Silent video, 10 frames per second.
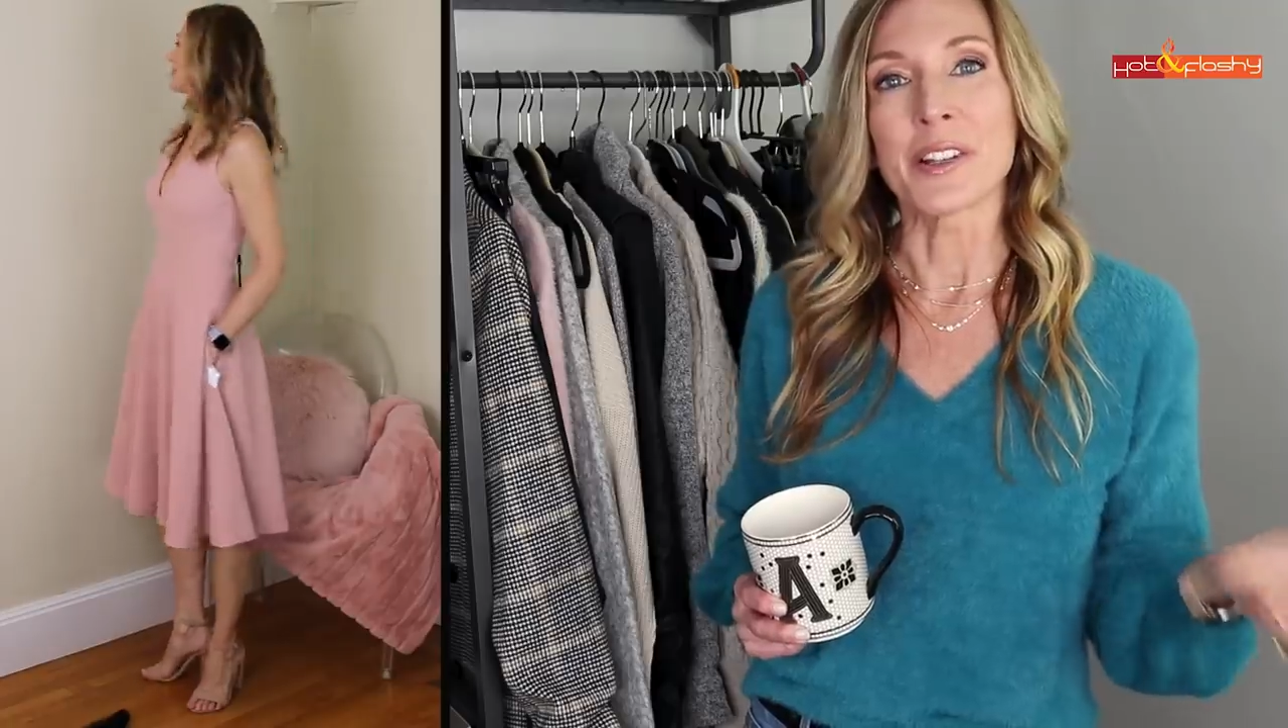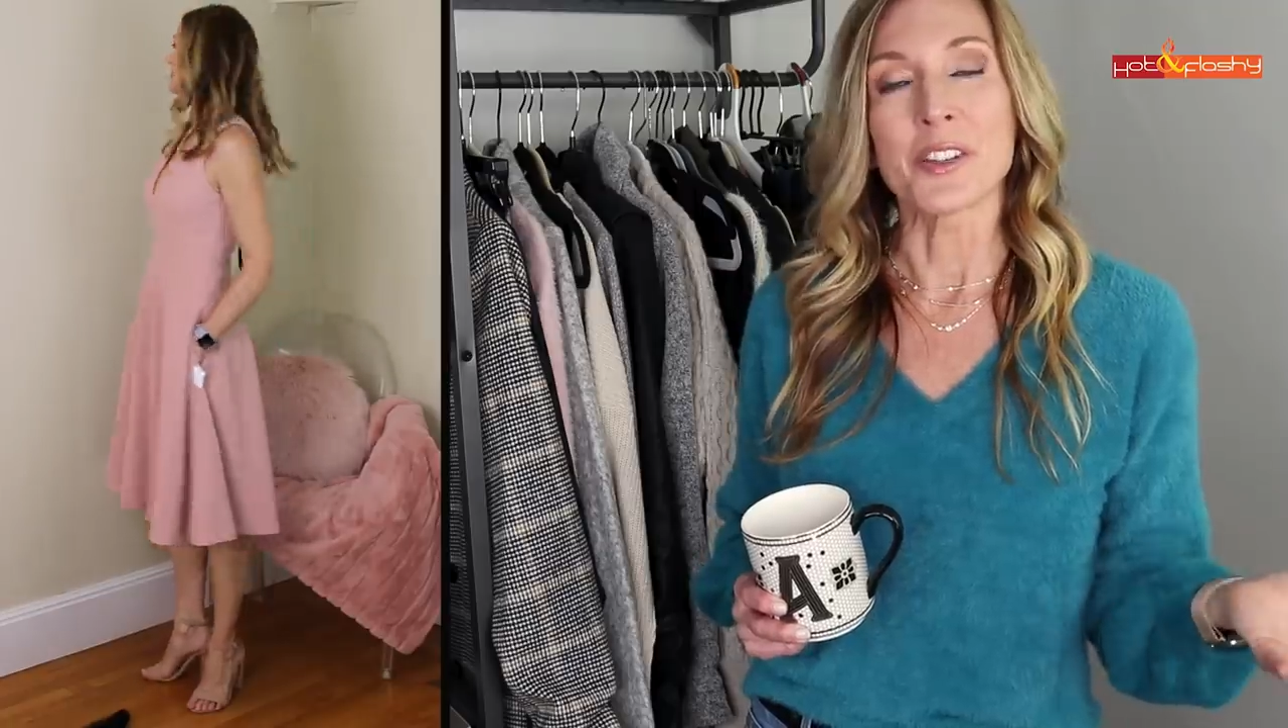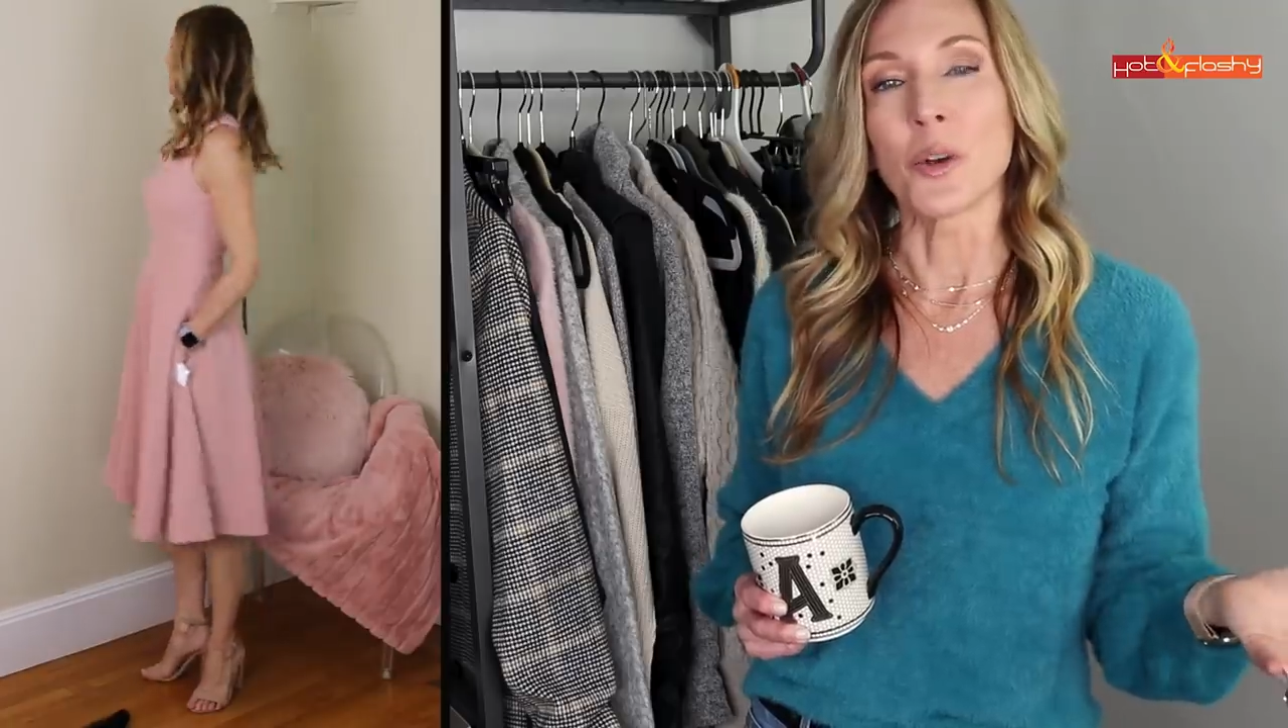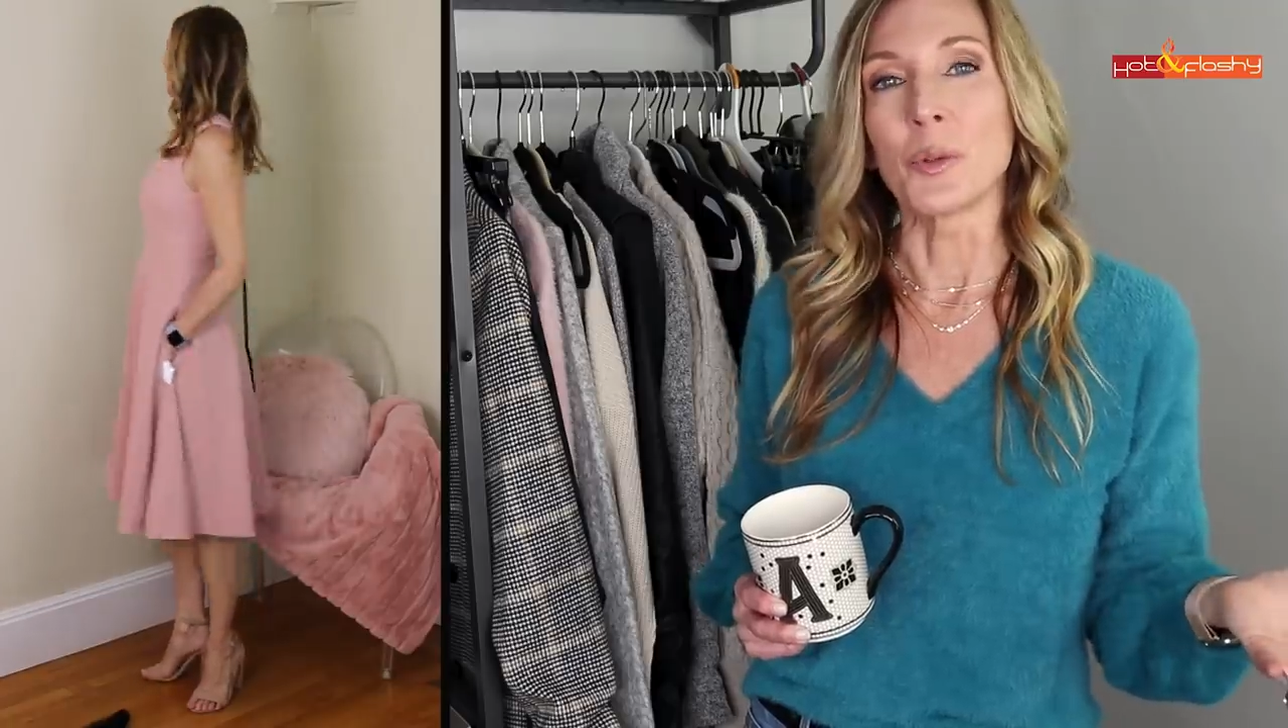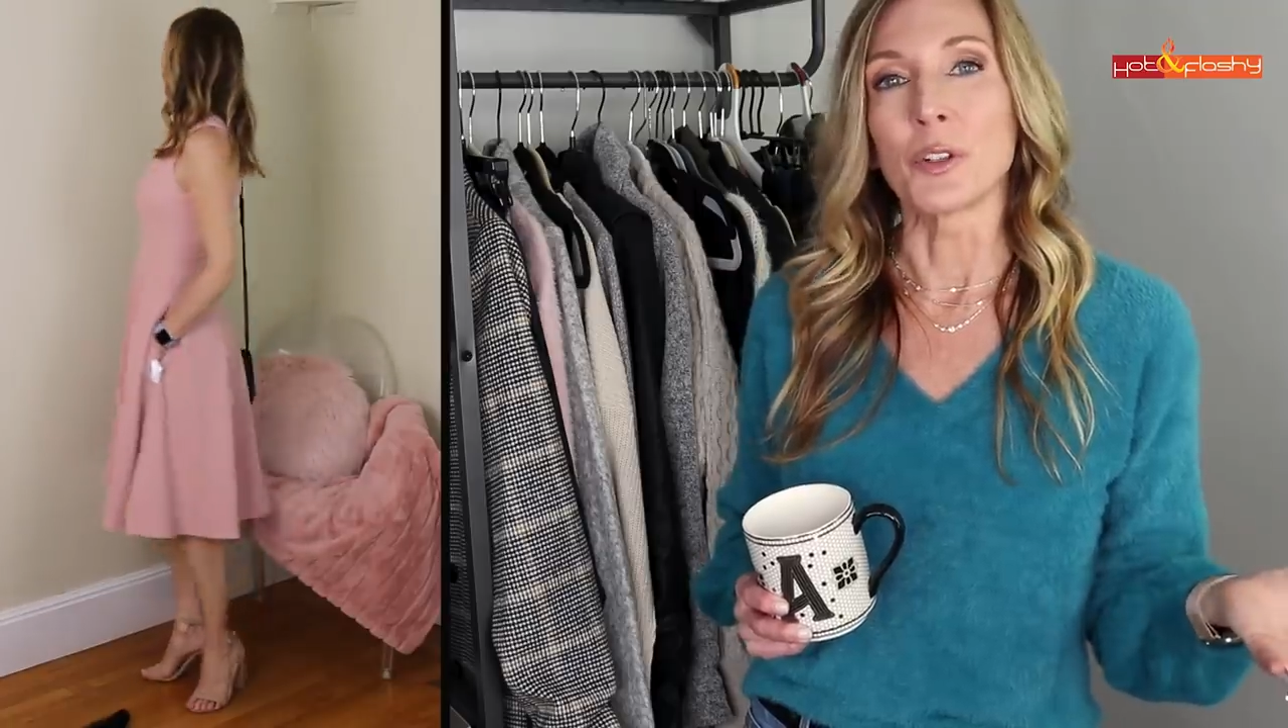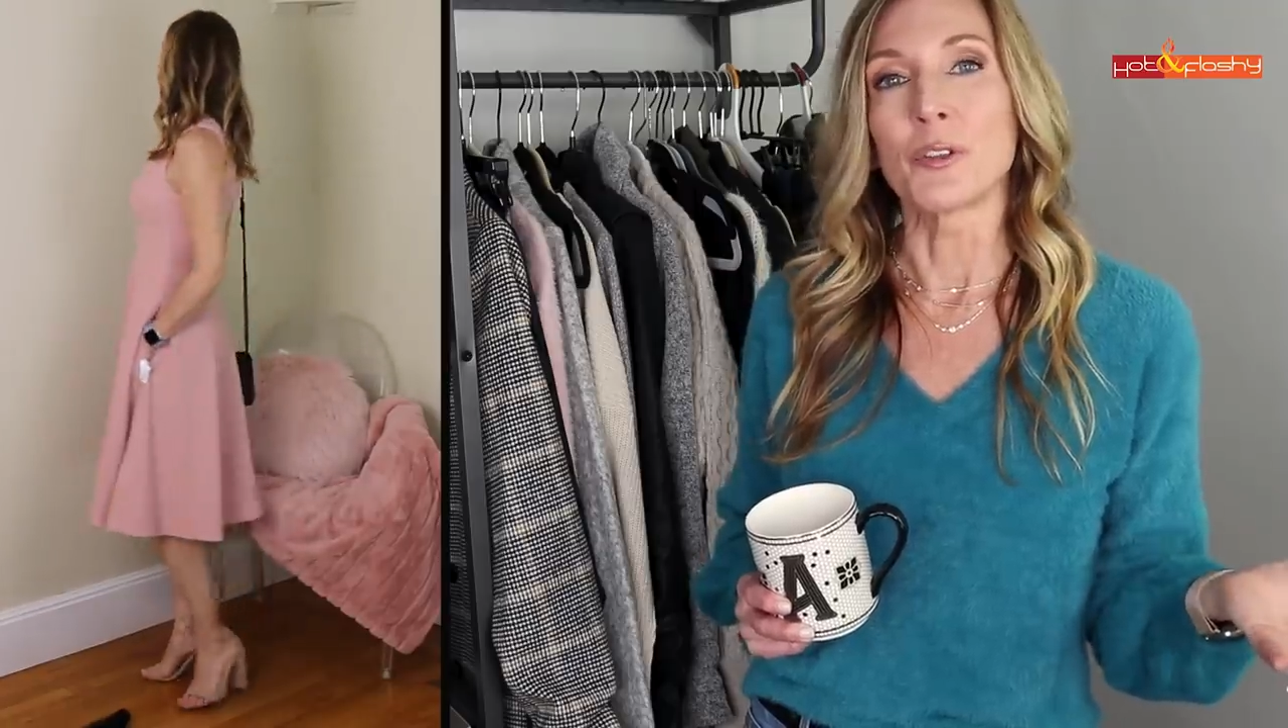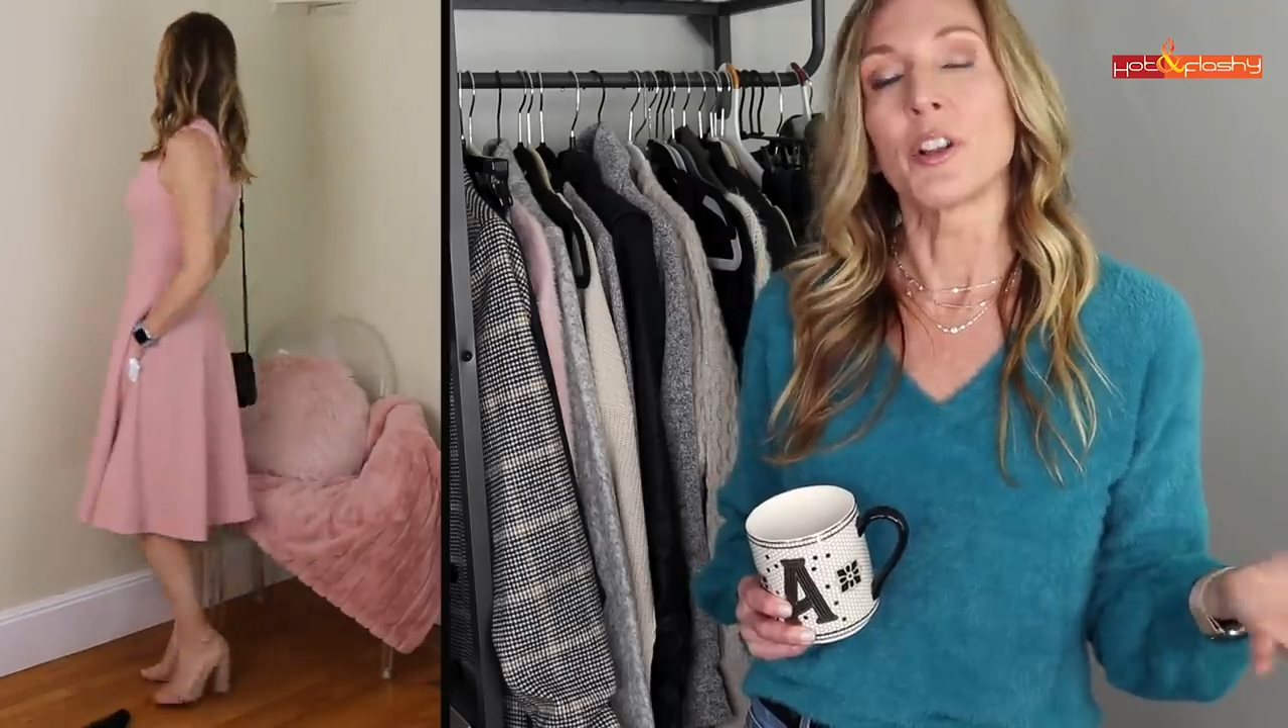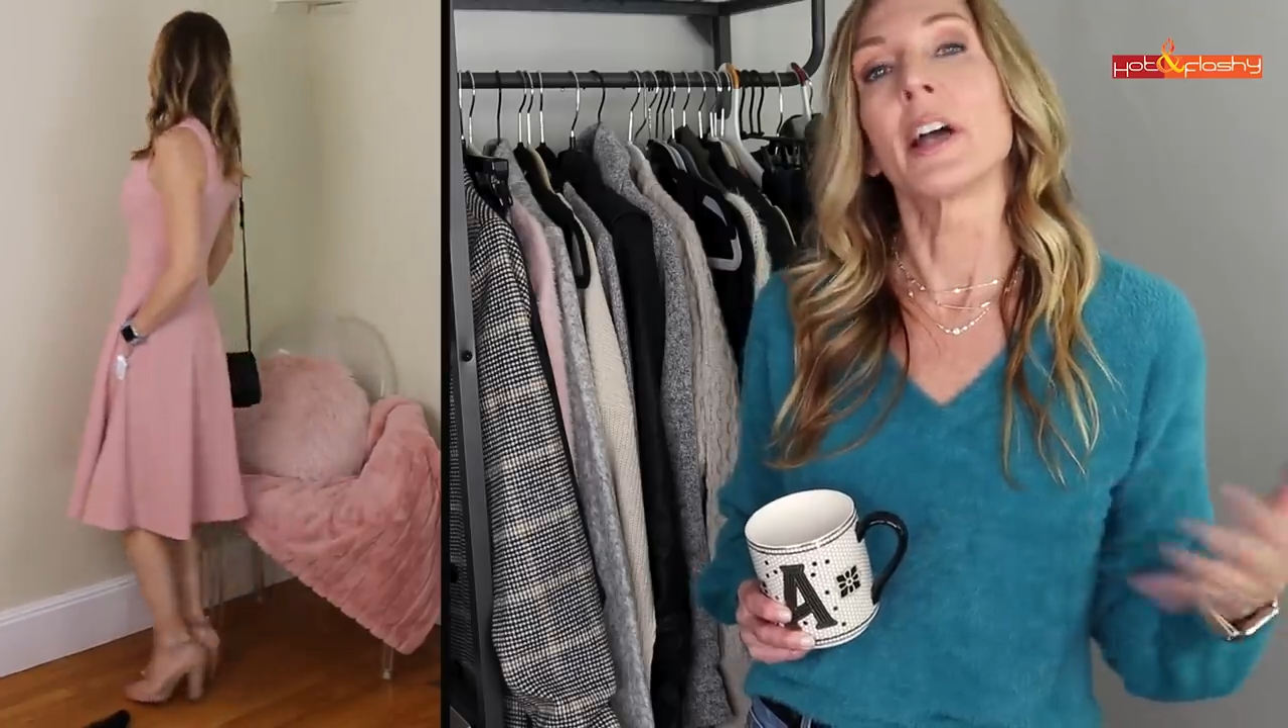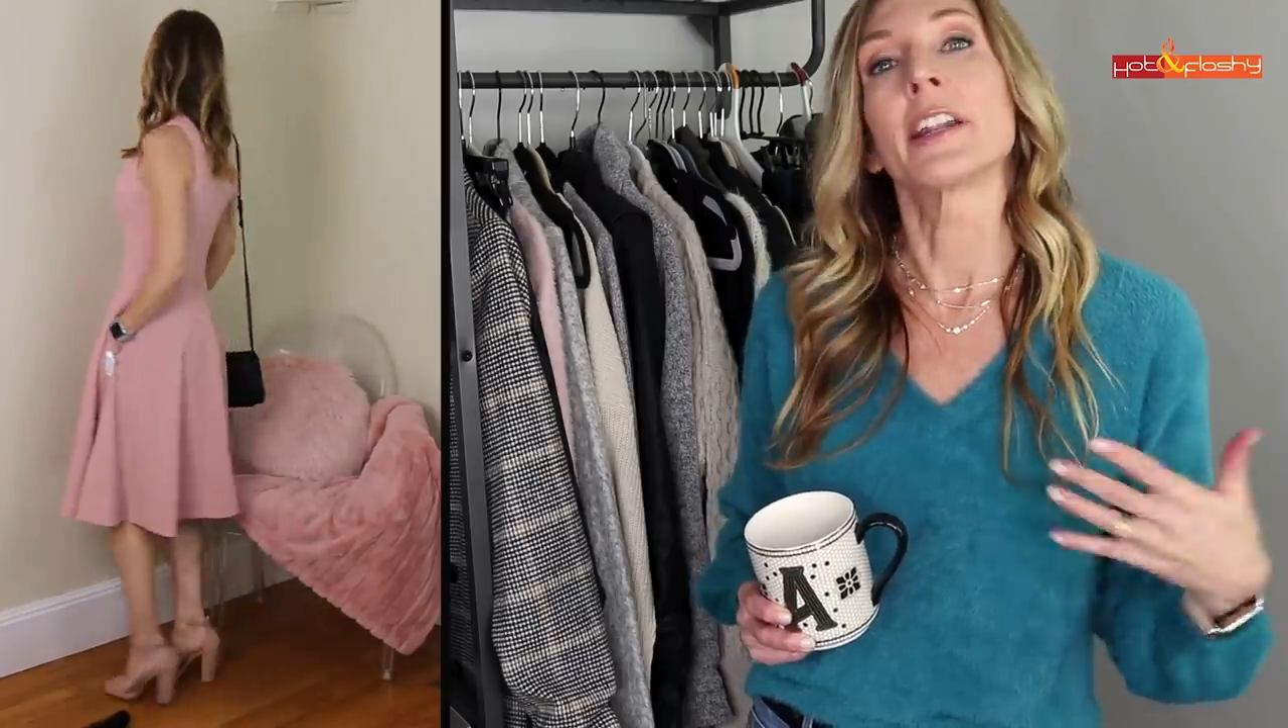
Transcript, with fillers: and so beautiful,